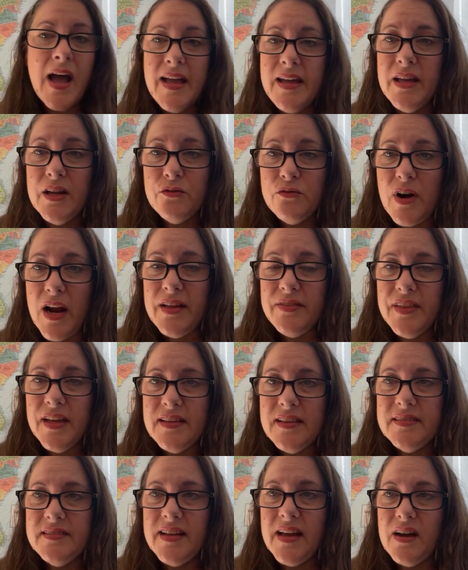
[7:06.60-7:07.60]
can write
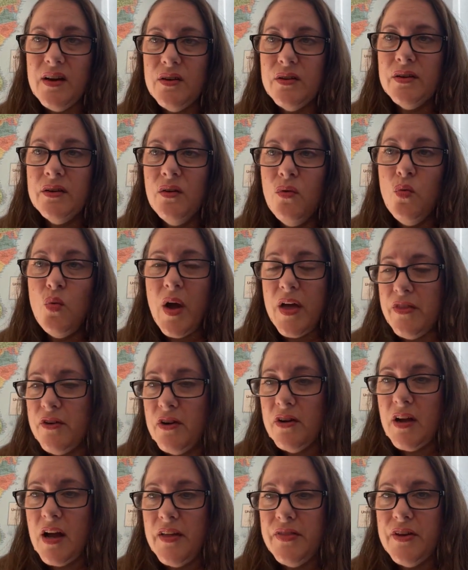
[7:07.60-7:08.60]
things down whether or
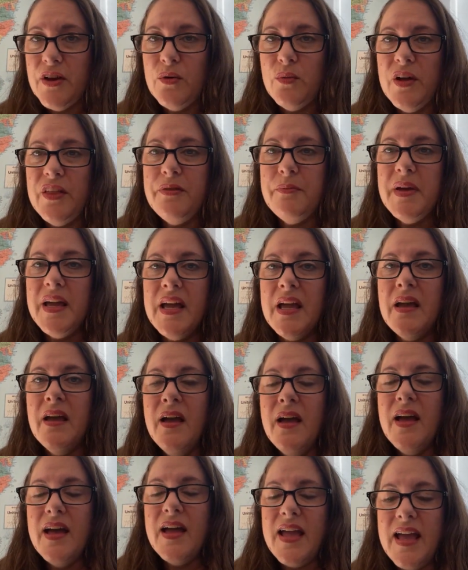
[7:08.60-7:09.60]
not they're with me,
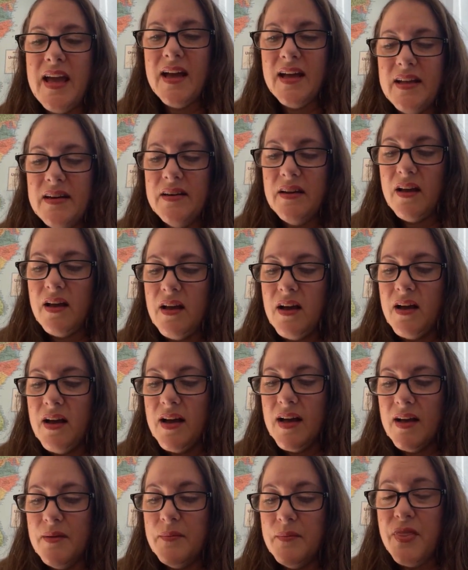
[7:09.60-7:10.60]
and
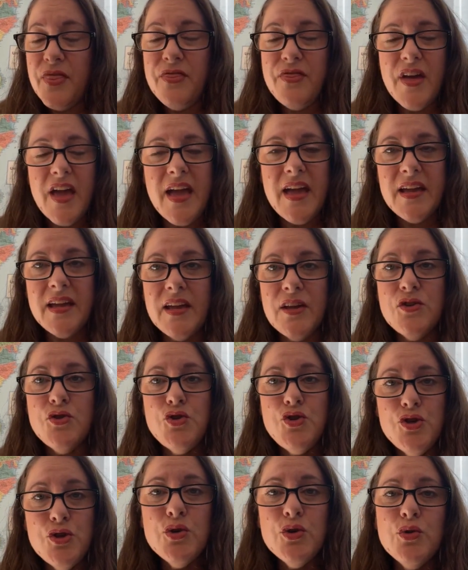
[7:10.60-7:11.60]
they can
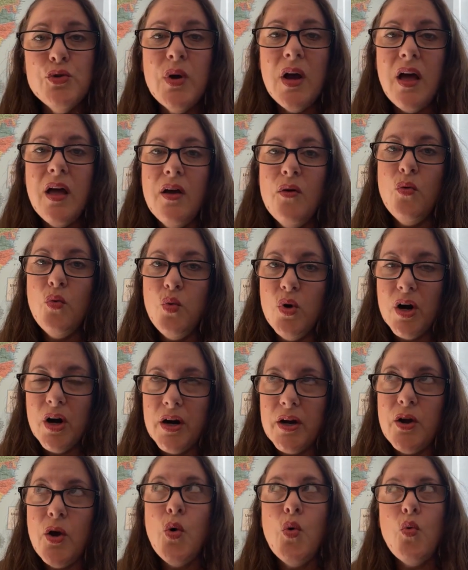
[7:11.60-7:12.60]
do
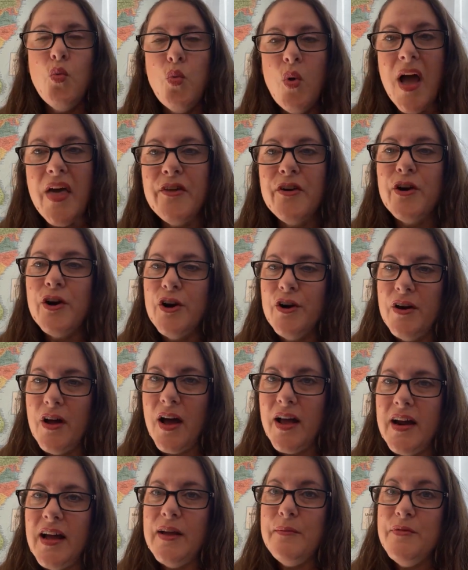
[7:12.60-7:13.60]
work whether or
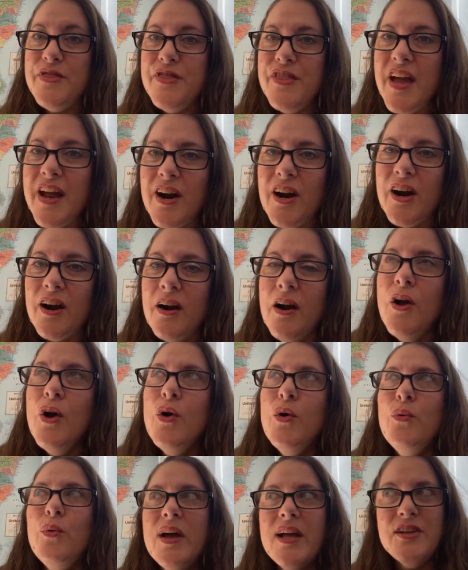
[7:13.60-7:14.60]
not I'm there,
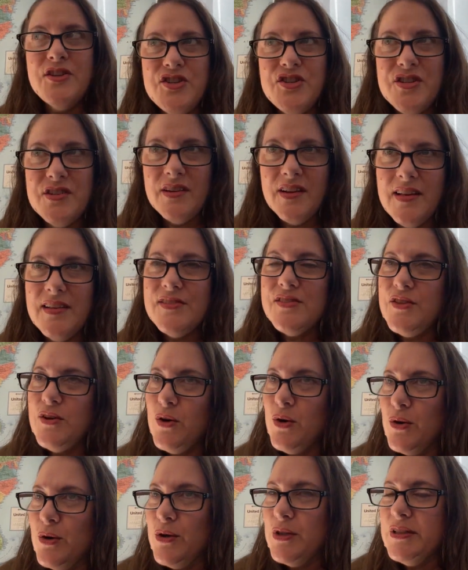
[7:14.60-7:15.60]
which is the
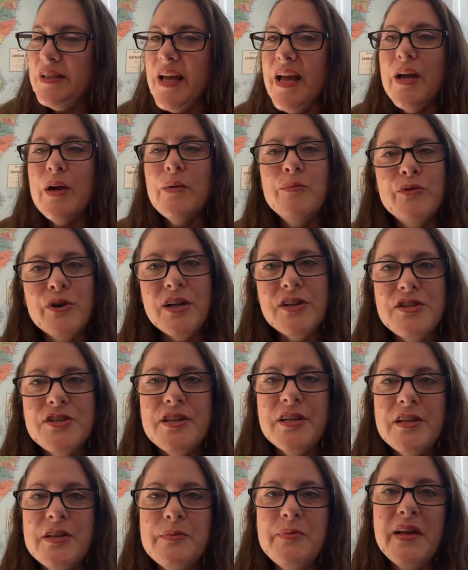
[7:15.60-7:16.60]
whole like bridge
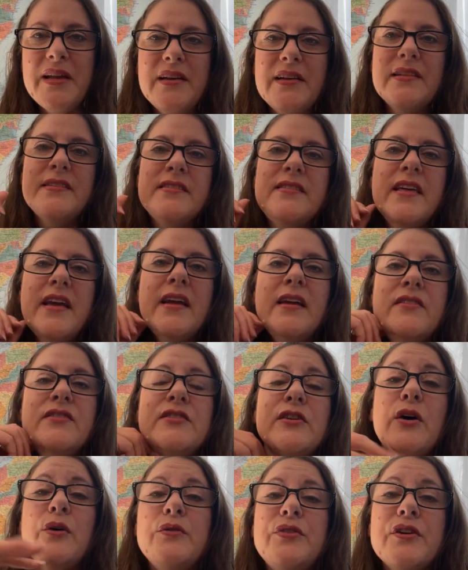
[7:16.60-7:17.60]
to independence thing.
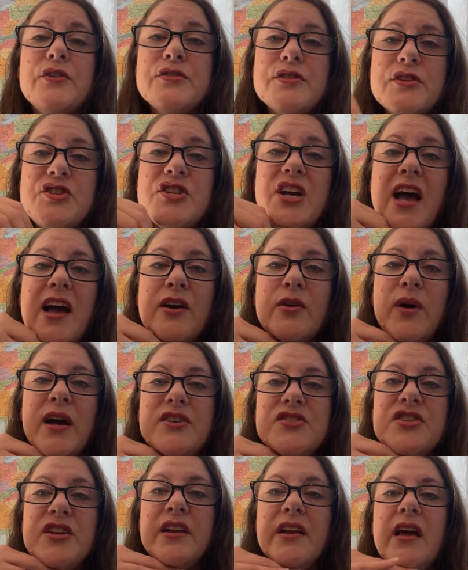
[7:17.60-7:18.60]
So there's a chat
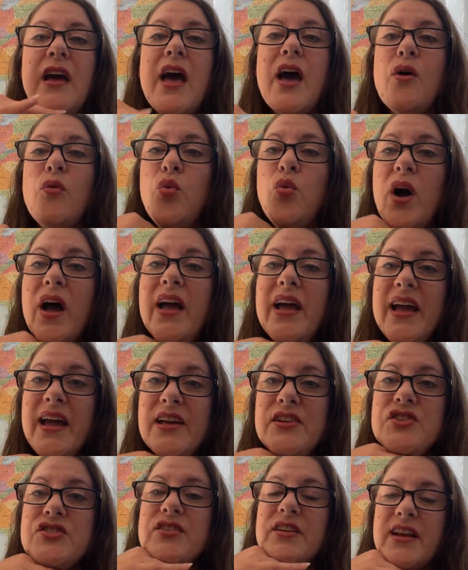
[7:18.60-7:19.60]
question. At what
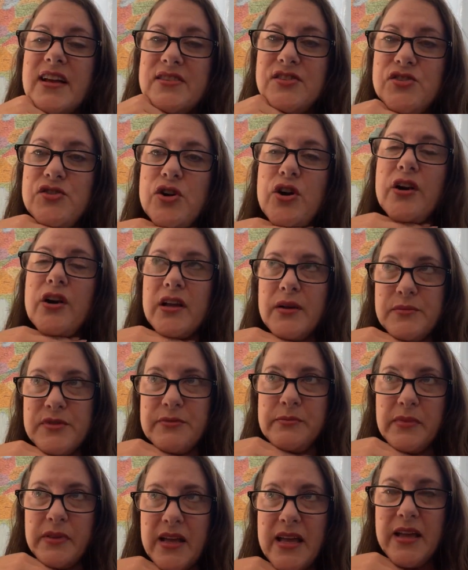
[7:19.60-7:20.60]
age did I start
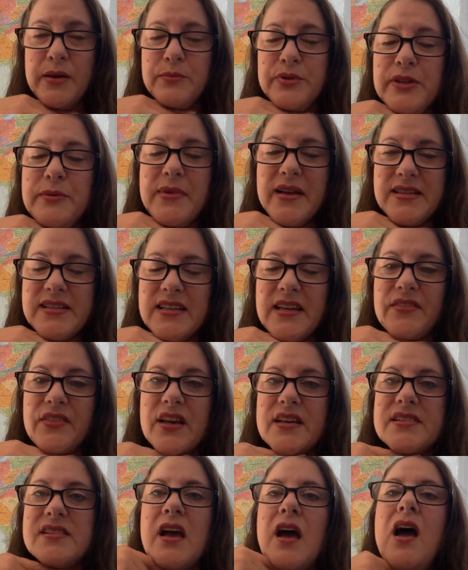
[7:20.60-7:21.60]
implementing
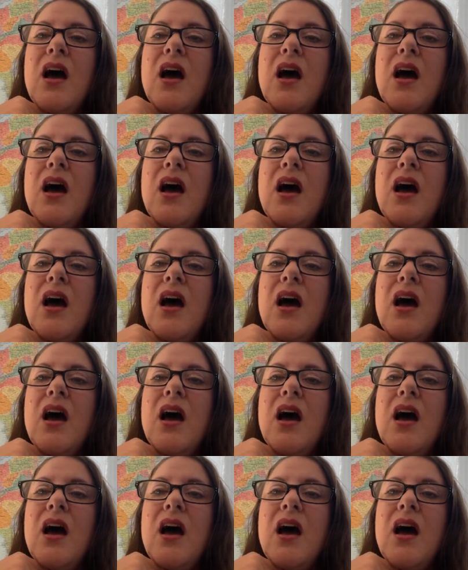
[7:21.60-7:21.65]
this?